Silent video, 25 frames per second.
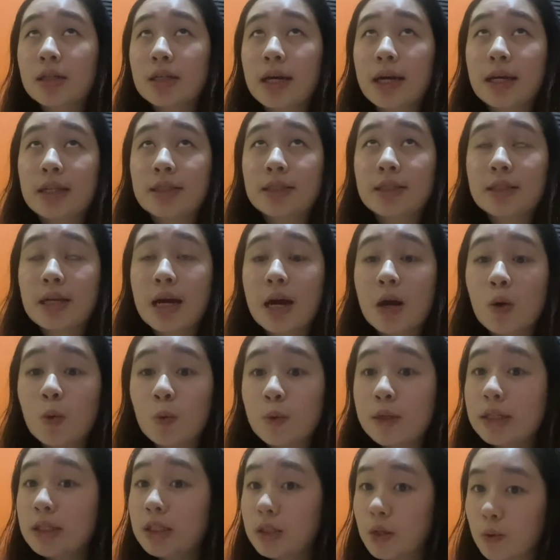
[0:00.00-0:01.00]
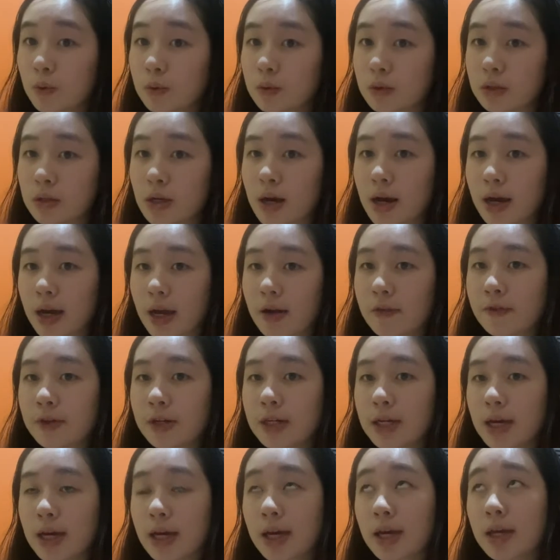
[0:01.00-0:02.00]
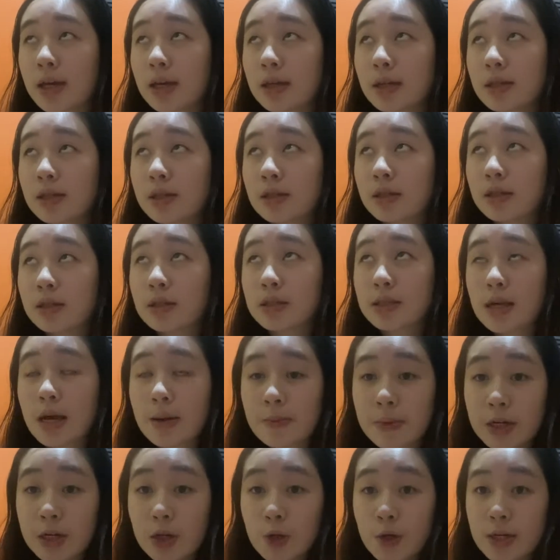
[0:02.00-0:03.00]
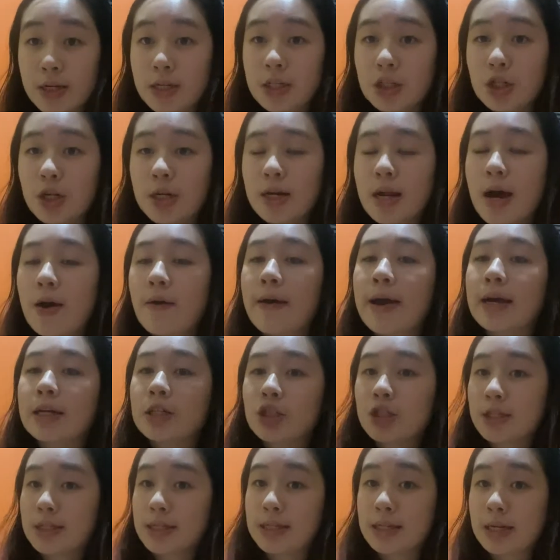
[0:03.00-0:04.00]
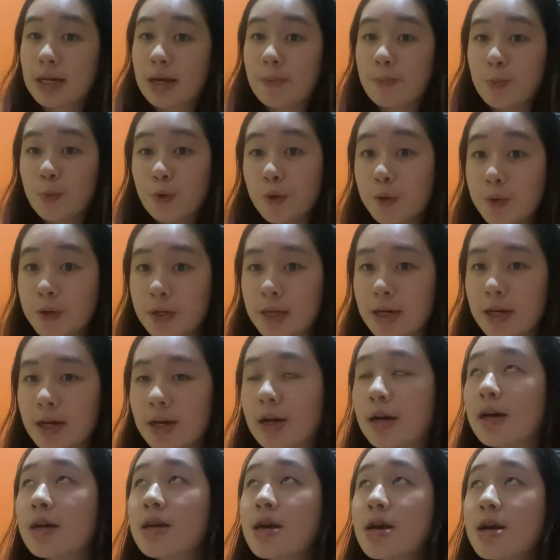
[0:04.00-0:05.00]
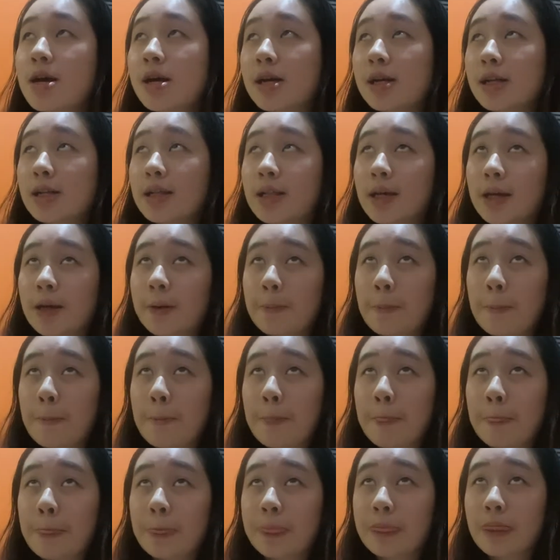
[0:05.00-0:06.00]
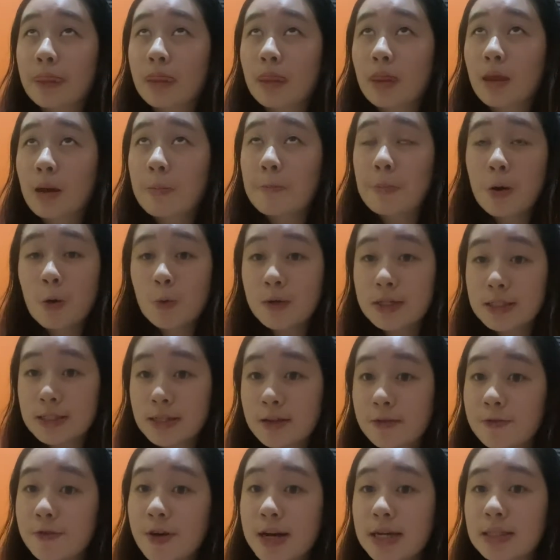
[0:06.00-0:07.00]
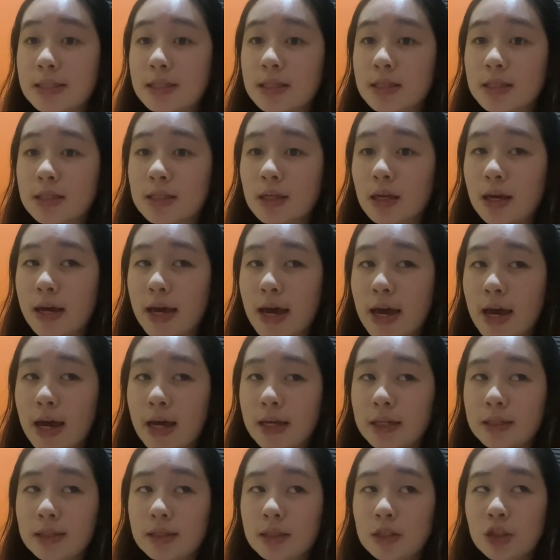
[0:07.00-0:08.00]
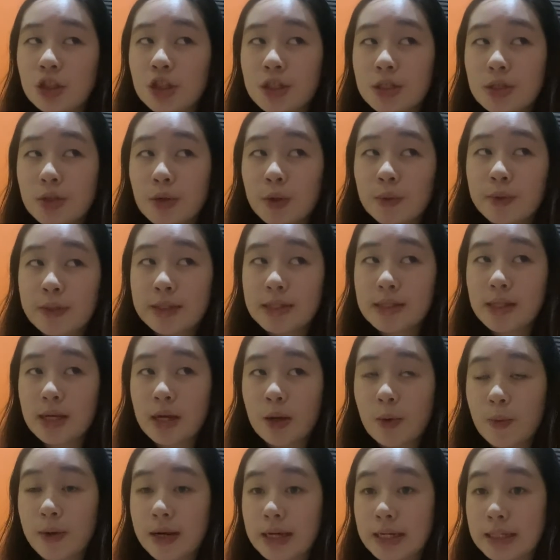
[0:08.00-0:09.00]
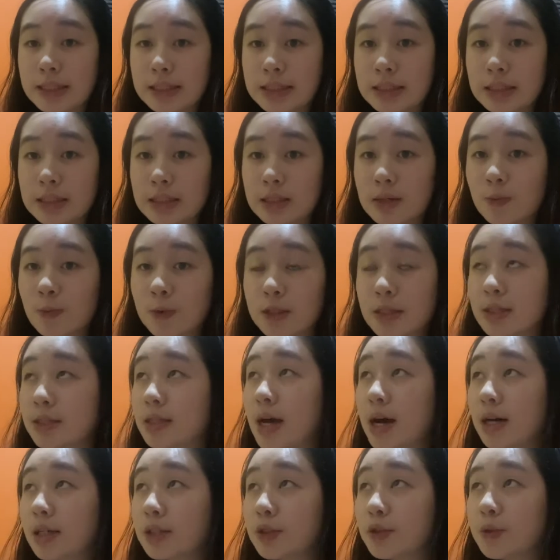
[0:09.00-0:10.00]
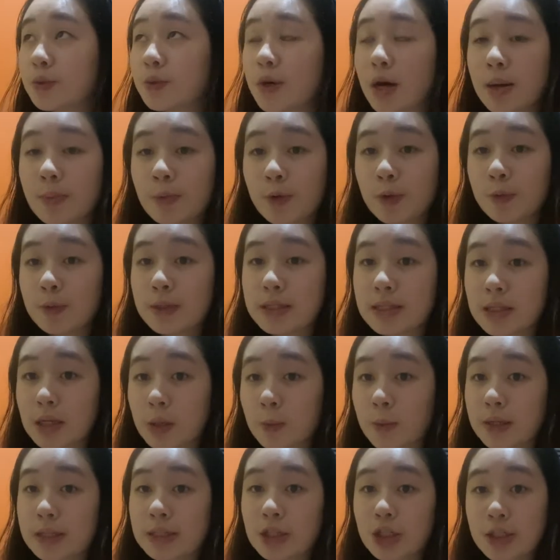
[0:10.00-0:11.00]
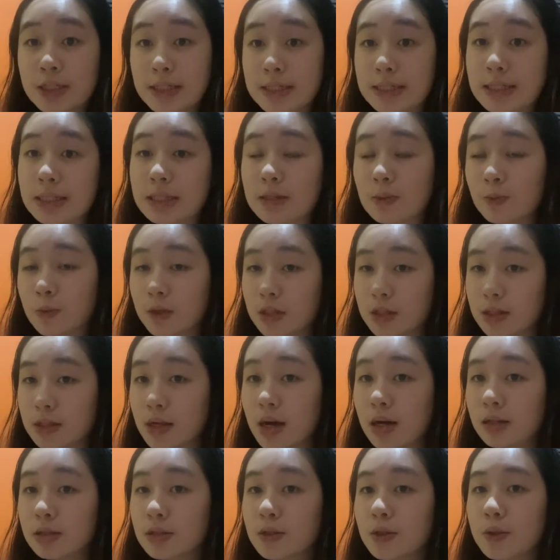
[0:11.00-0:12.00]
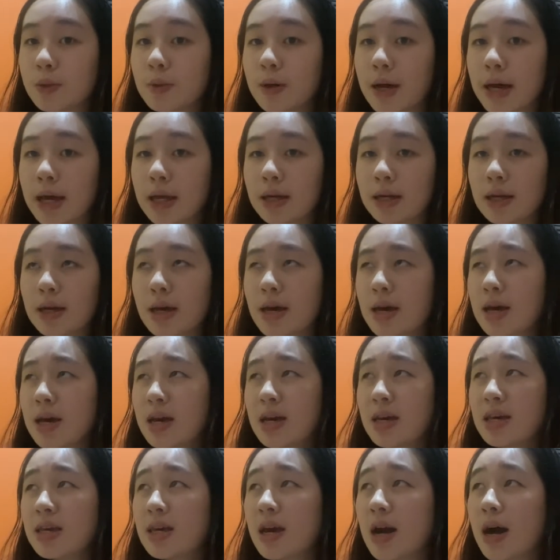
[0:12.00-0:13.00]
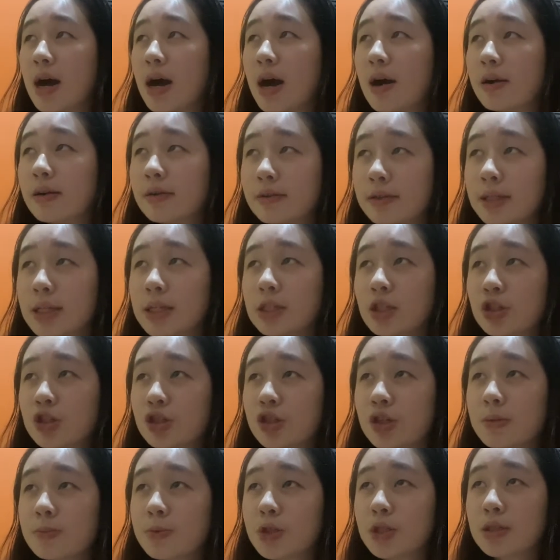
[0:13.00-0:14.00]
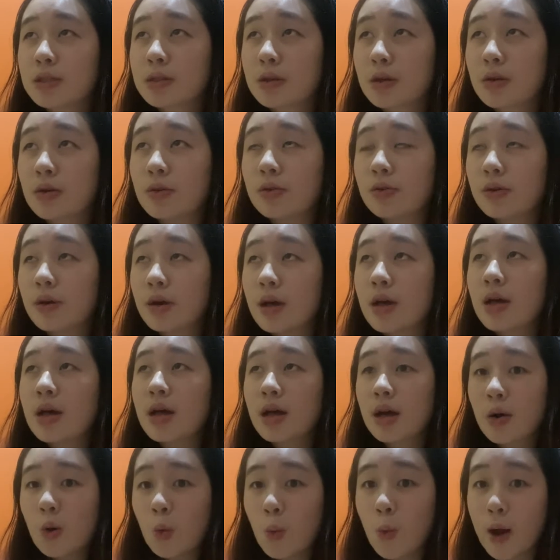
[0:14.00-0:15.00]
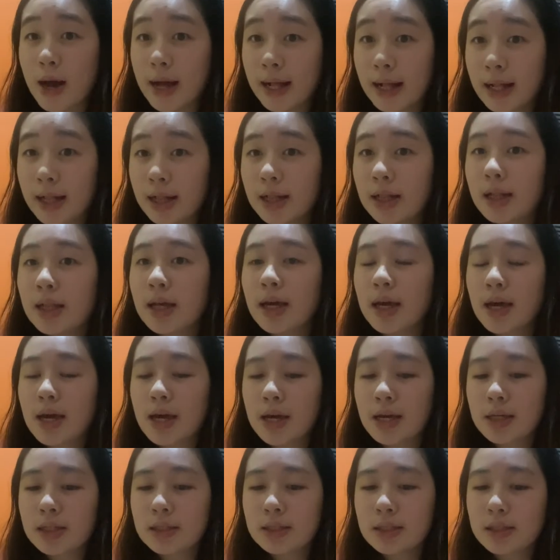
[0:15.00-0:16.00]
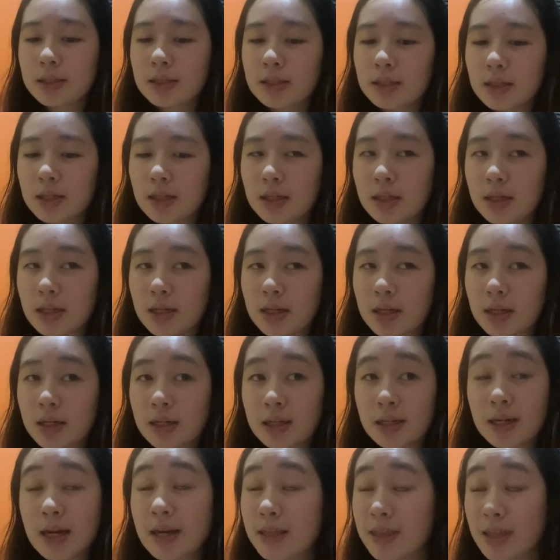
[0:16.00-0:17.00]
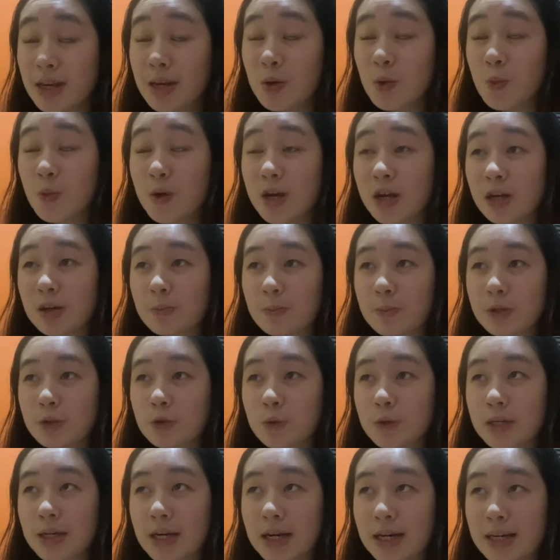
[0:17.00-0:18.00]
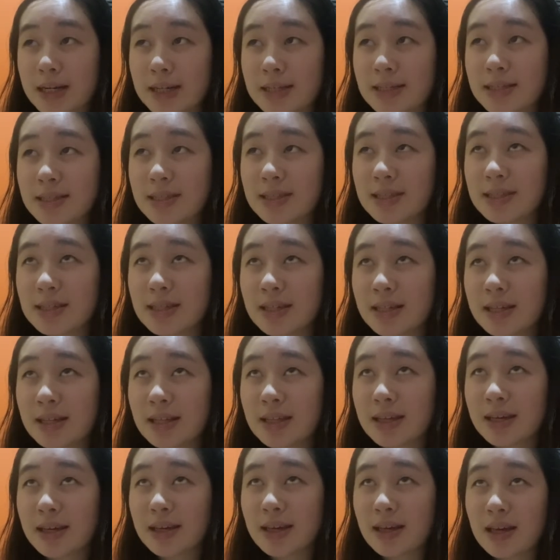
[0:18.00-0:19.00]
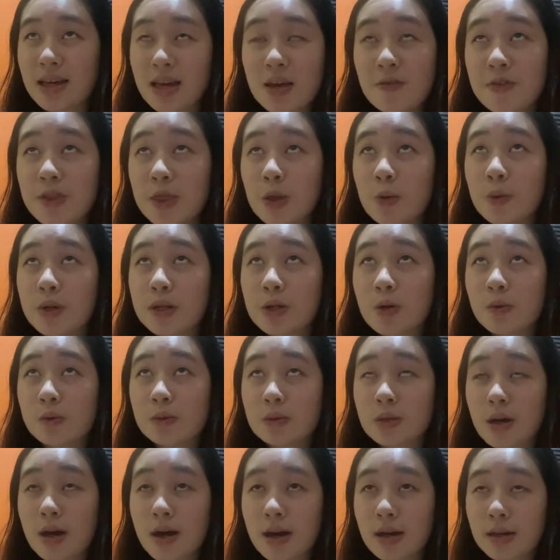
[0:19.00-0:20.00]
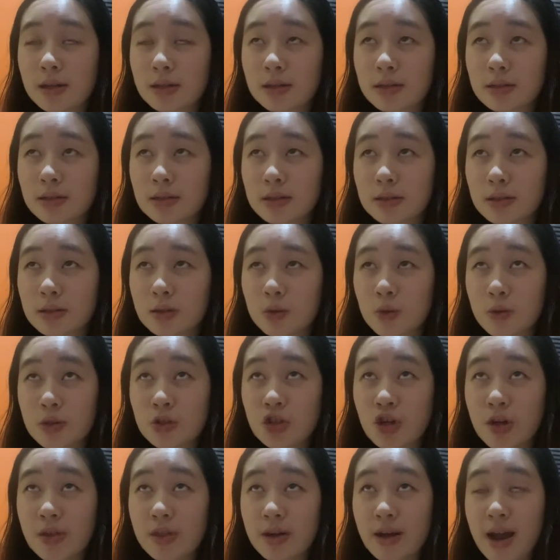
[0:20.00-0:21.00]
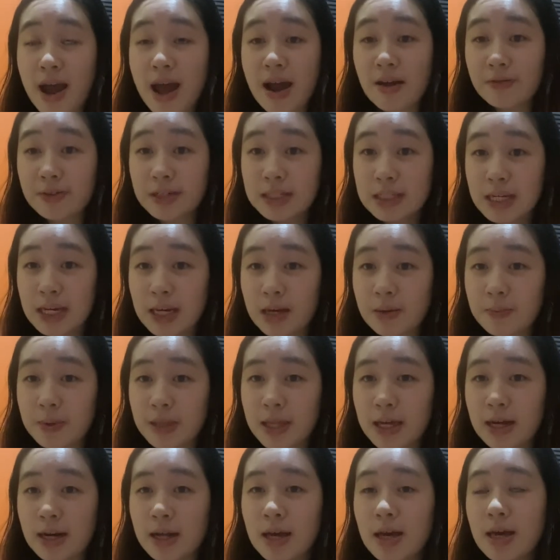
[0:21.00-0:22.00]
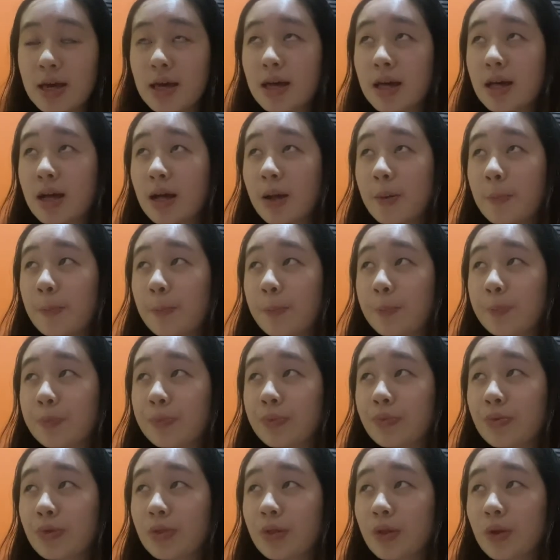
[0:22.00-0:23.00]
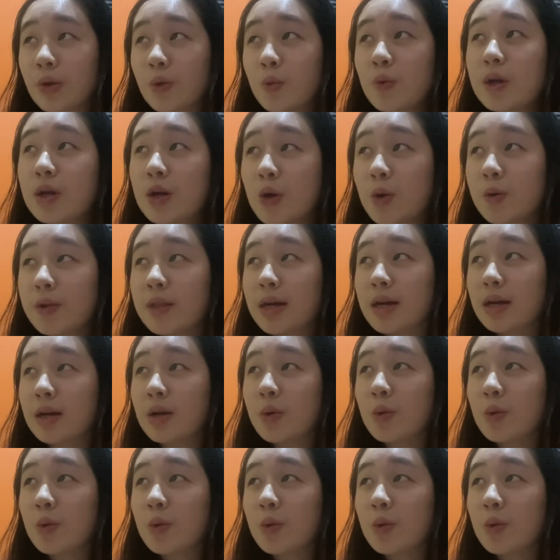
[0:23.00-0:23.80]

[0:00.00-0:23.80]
And now we don't talk every day because I'm in Indonesia now and she's in Cambodia. Like, but we're still friends and she's always there when I need someone to talk to. I'm always there when she needs someone to talk to. And yeah, our relationship just go well and nothing weird between us like, even though we don't talk to each other every day, but then we know that